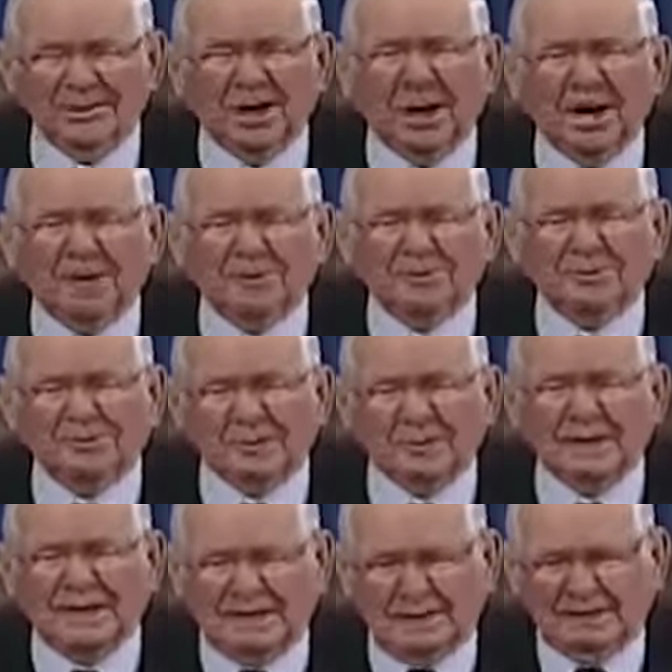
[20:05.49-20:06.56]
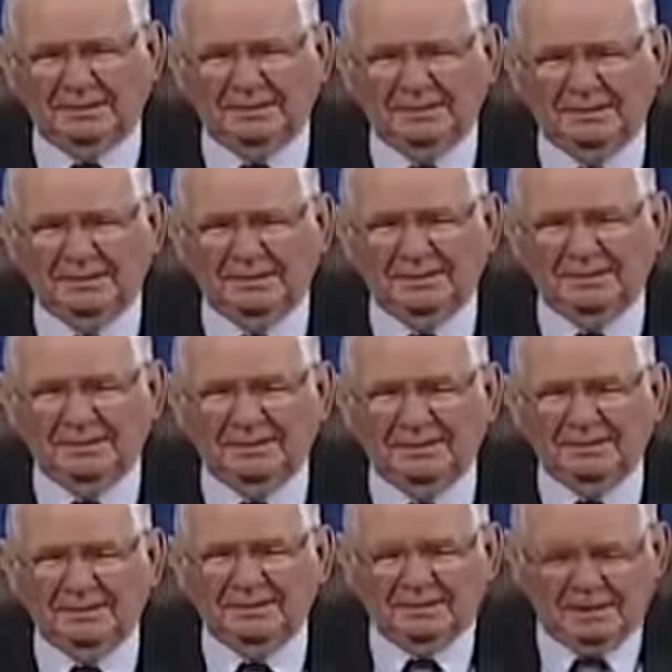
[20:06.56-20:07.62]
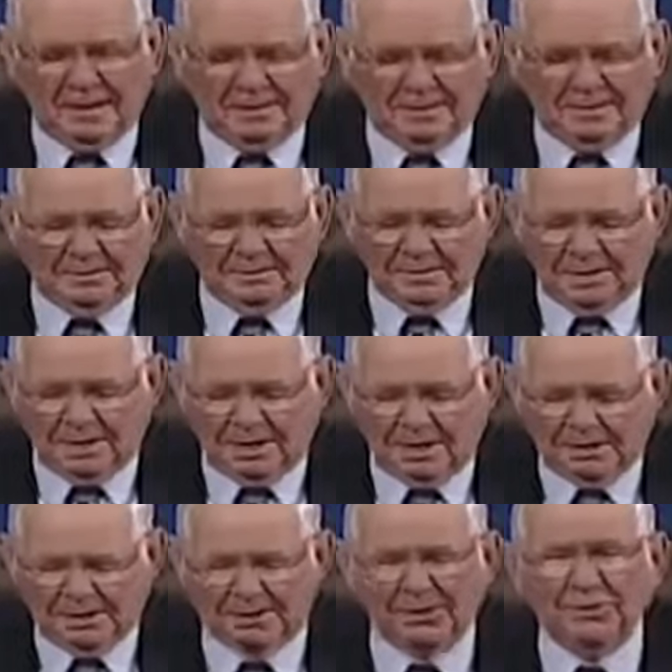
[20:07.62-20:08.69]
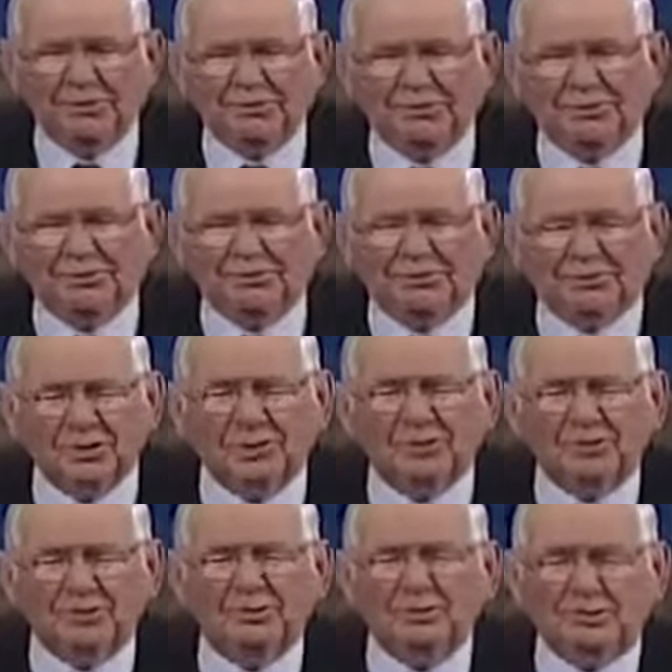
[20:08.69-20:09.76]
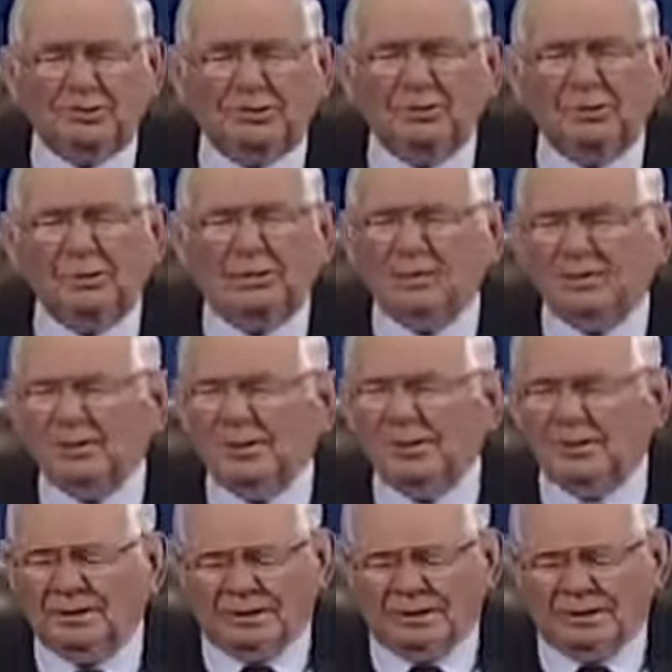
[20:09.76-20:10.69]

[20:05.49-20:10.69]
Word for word: God's plan and God chooses those whom He will.